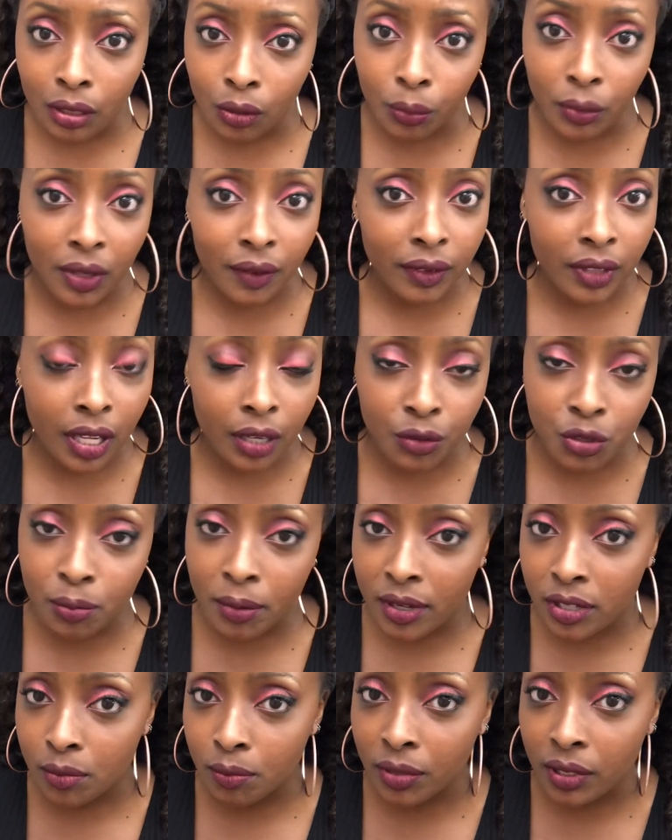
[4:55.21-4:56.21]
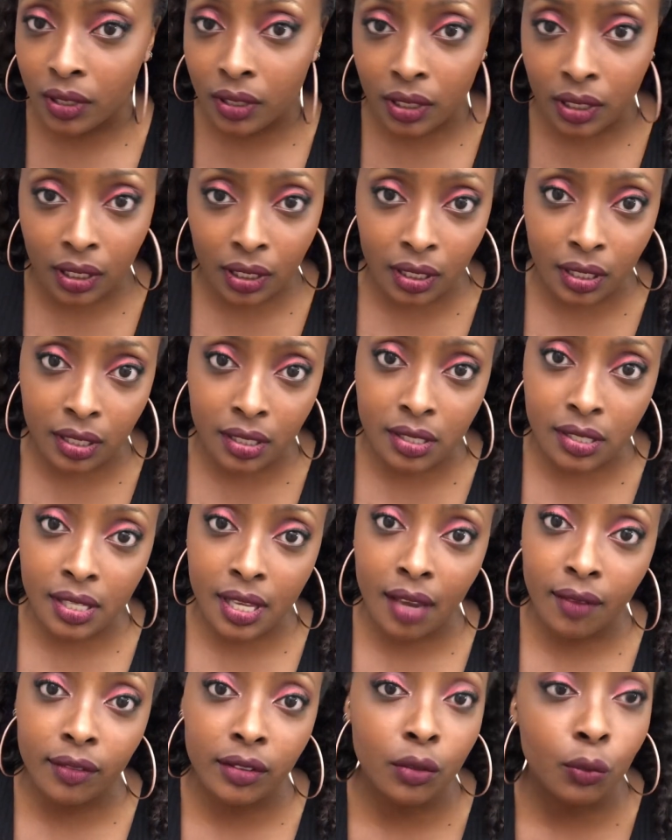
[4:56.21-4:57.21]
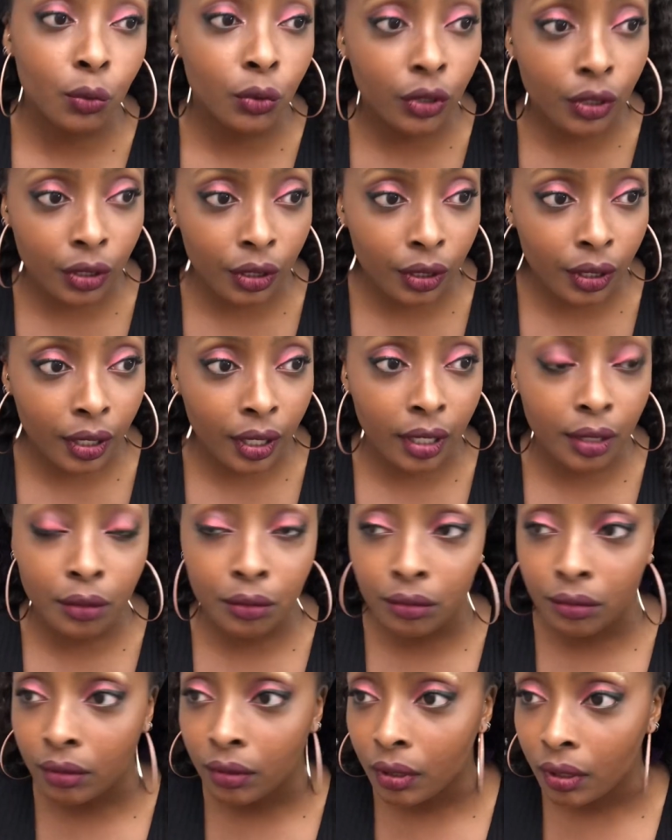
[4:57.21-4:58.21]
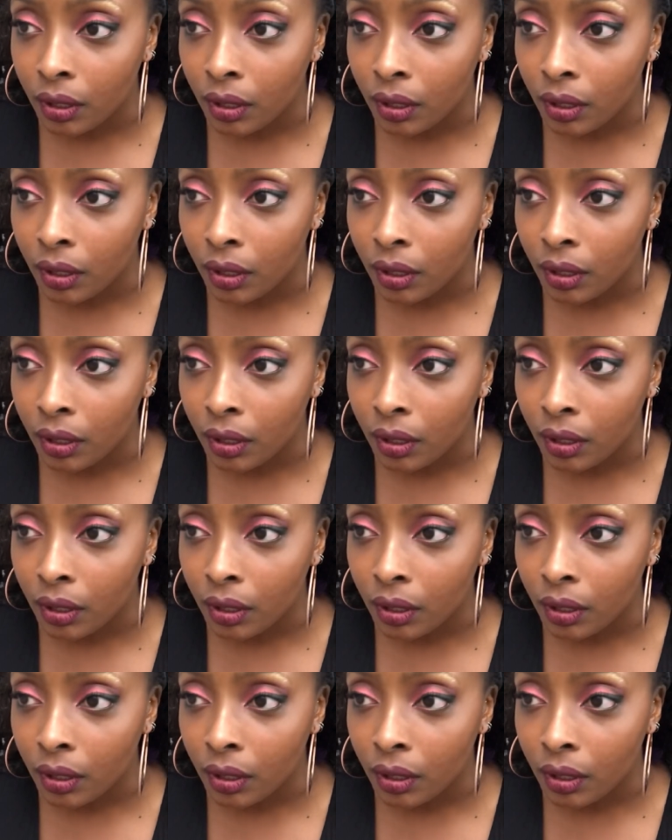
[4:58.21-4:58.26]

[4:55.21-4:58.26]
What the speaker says: we have a lot of responsibilities, having to work and,